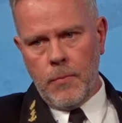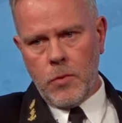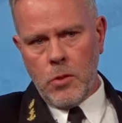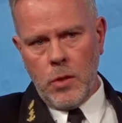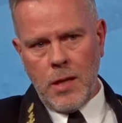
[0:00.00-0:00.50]

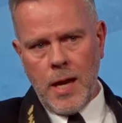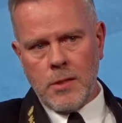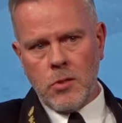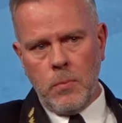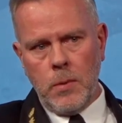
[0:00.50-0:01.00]
So it
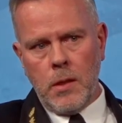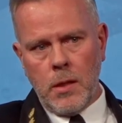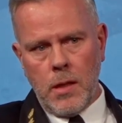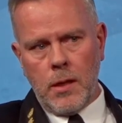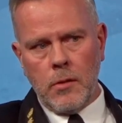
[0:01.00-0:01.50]
has to be
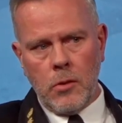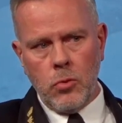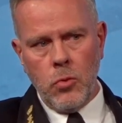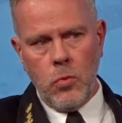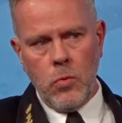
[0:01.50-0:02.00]
connected
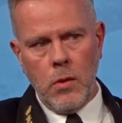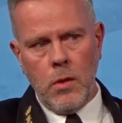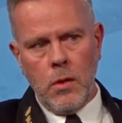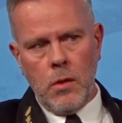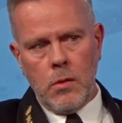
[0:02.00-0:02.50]
to
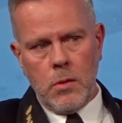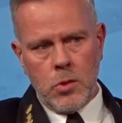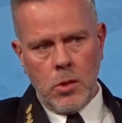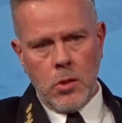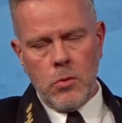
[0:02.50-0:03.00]

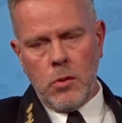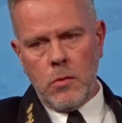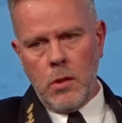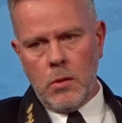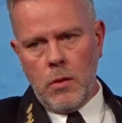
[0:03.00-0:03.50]

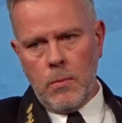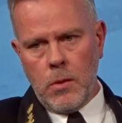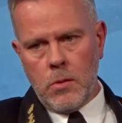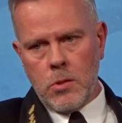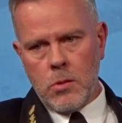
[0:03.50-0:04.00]
security
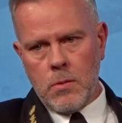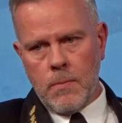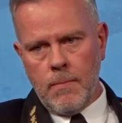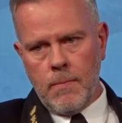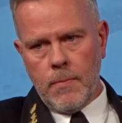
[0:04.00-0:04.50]
agreements
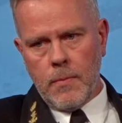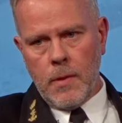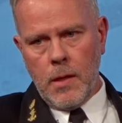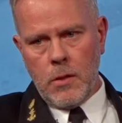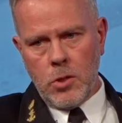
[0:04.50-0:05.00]

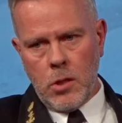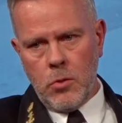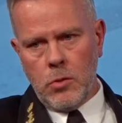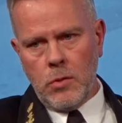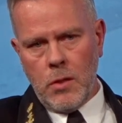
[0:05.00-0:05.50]
and a
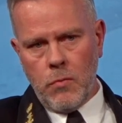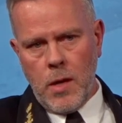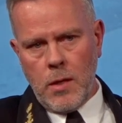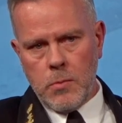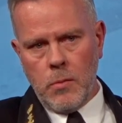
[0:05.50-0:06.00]
security
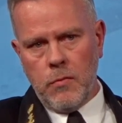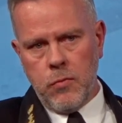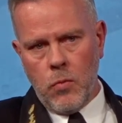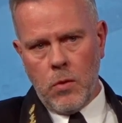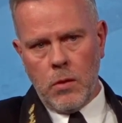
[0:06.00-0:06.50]
arrangement
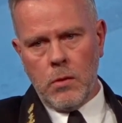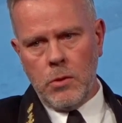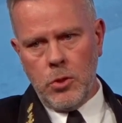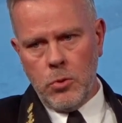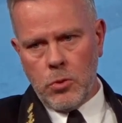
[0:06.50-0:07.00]
for
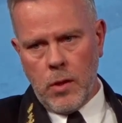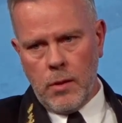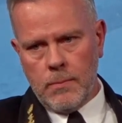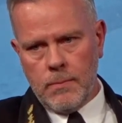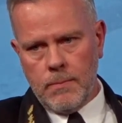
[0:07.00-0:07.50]
Ukraine.